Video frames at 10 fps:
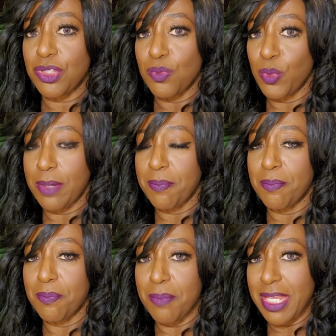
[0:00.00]
What
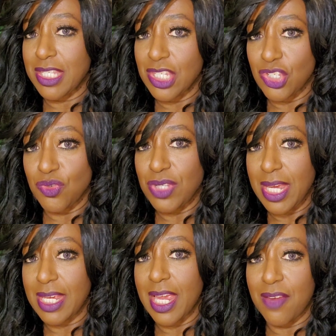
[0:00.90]
medicines you
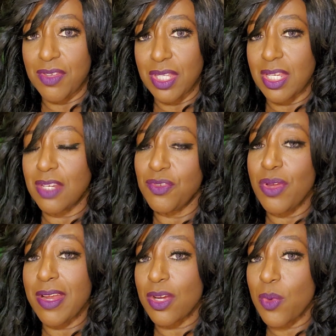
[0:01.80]
take, everything. And if you
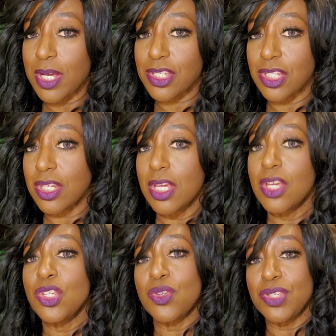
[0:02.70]
had a question,
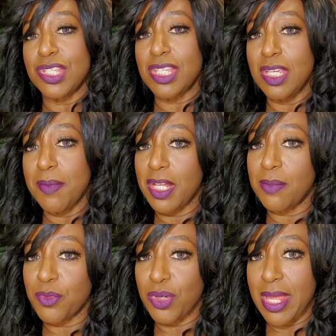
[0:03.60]
you could just email
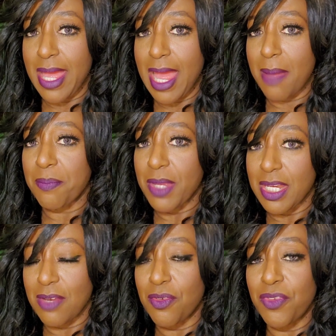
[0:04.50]
them through that app, and
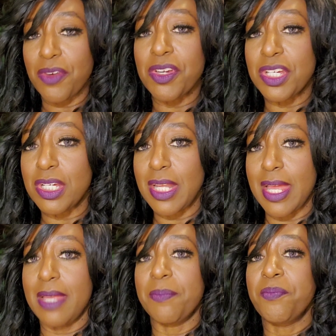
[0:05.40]
they were very good
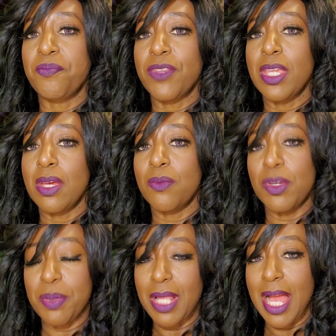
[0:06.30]
at
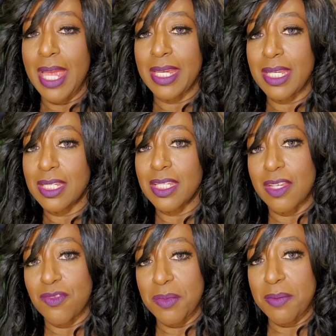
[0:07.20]
replying and
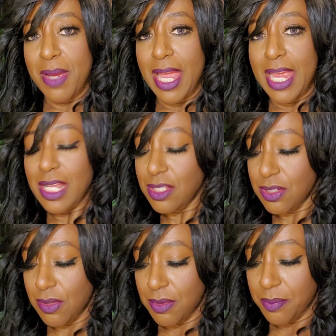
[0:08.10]
giving me my
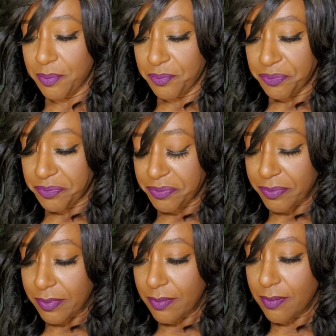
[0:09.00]
answer.
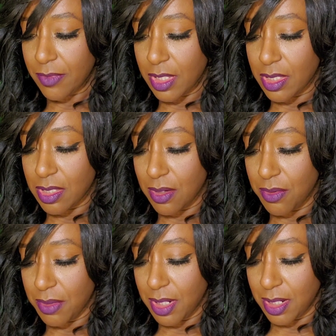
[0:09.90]

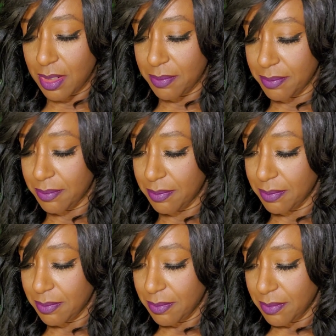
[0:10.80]
So
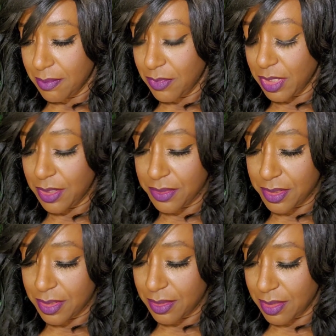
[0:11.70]
what else
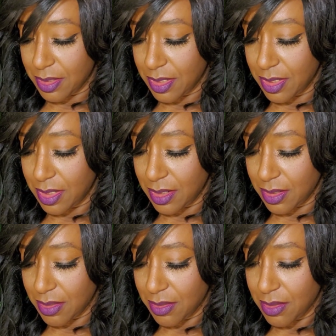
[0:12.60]
is in here?